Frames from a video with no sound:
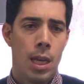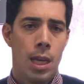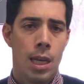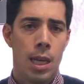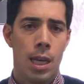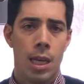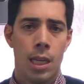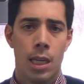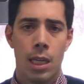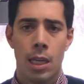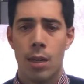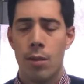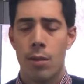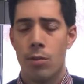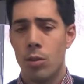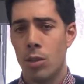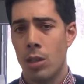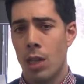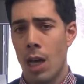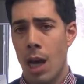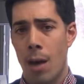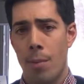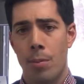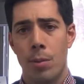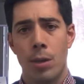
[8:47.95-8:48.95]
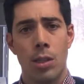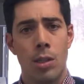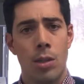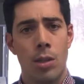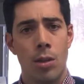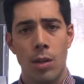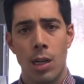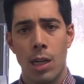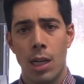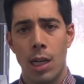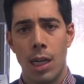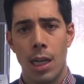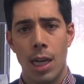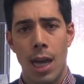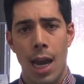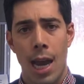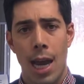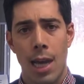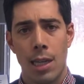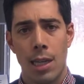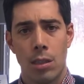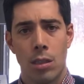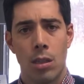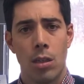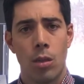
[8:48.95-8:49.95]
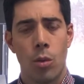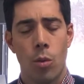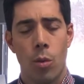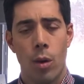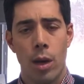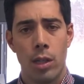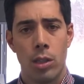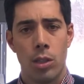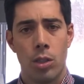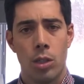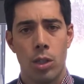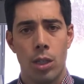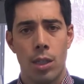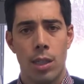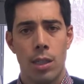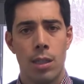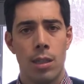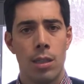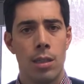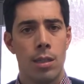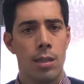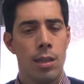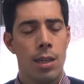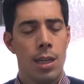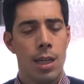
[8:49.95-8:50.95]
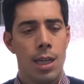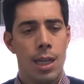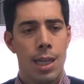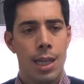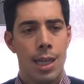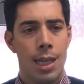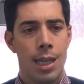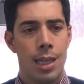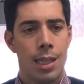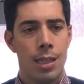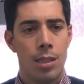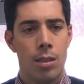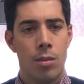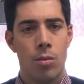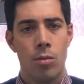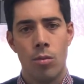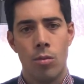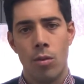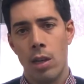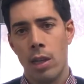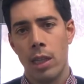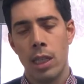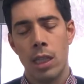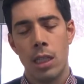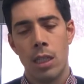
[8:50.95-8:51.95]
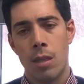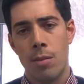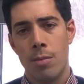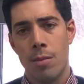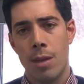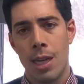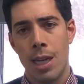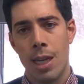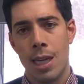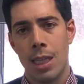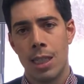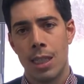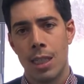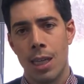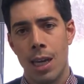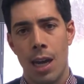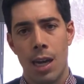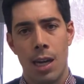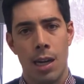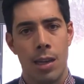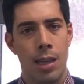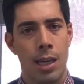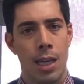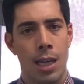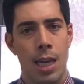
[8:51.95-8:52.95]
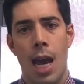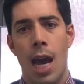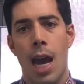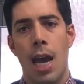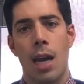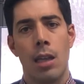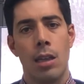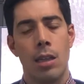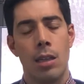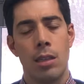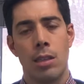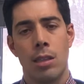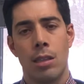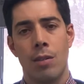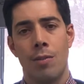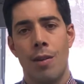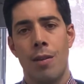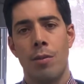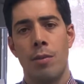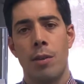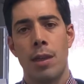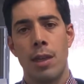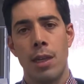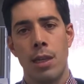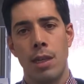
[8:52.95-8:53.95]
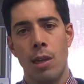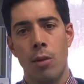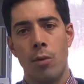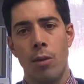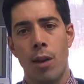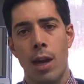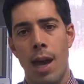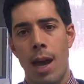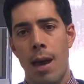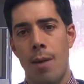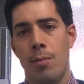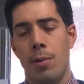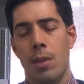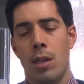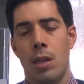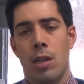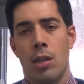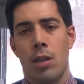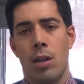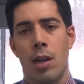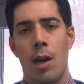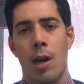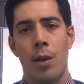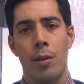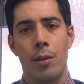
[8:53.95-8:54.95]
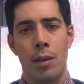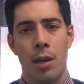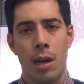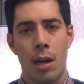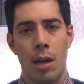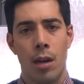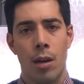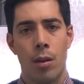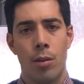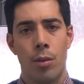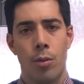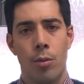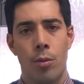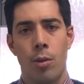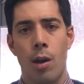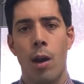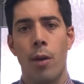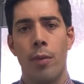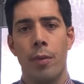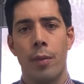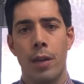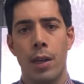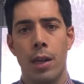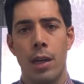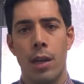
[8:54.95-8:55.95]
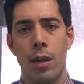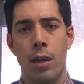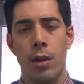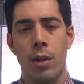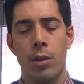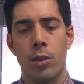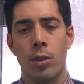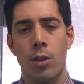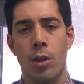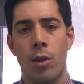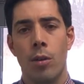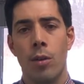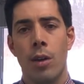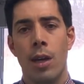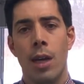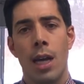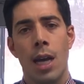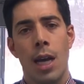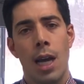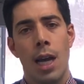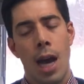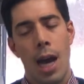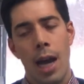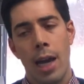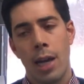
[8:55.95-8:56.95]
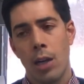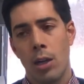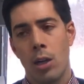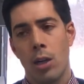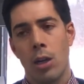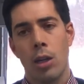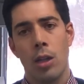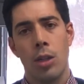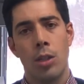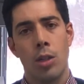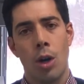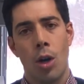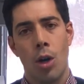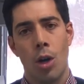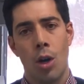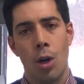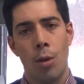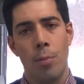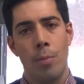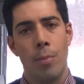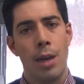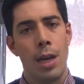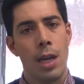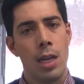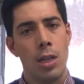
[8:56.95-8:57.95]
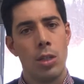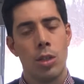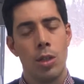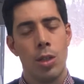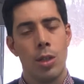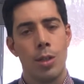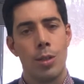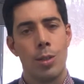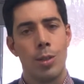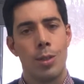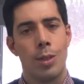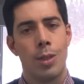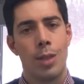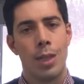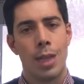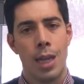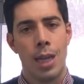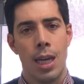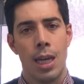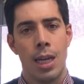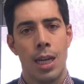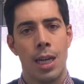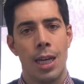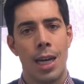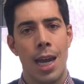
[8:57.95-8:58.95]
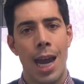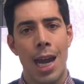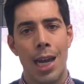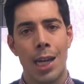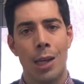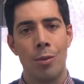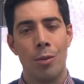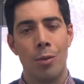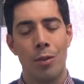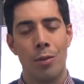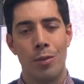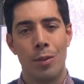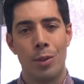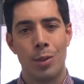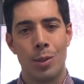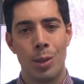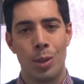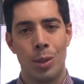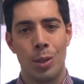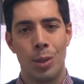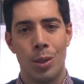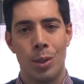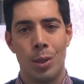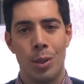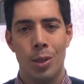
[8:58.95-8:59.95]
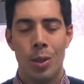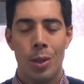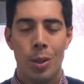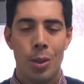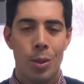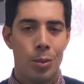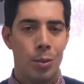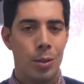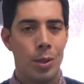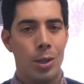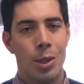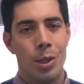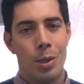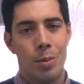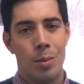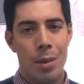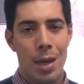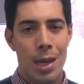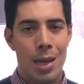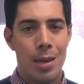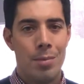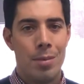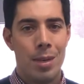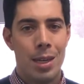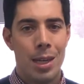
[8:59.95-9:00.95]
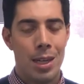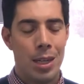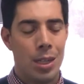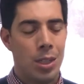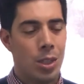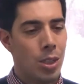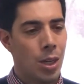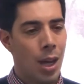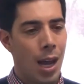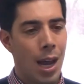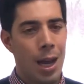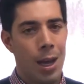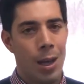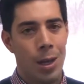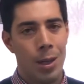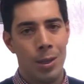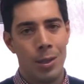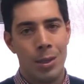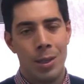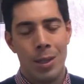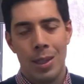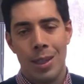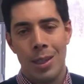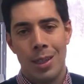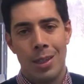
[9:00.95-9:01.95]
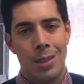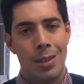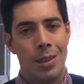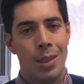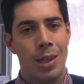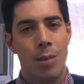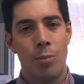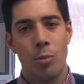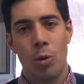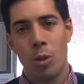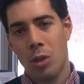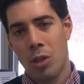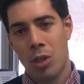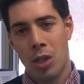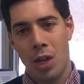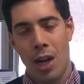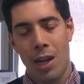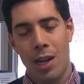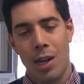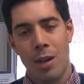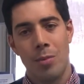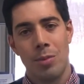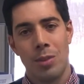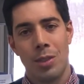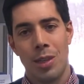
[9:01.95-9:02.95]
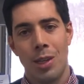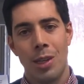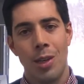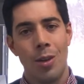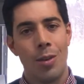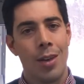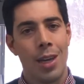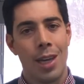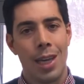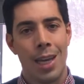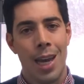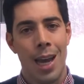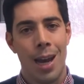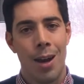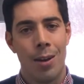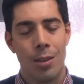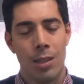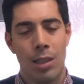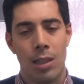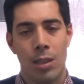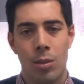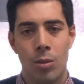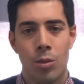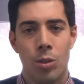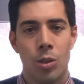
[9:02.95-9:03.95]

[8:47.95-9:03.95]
It gives you the opportunity to ask questions. It really, to me, is kind of the catalyst of everything that will happen in your healthcare throughout the year. So I encourage all patients to get an annual physical. When you're a baby and a child, you get more checkups than you can count. You lose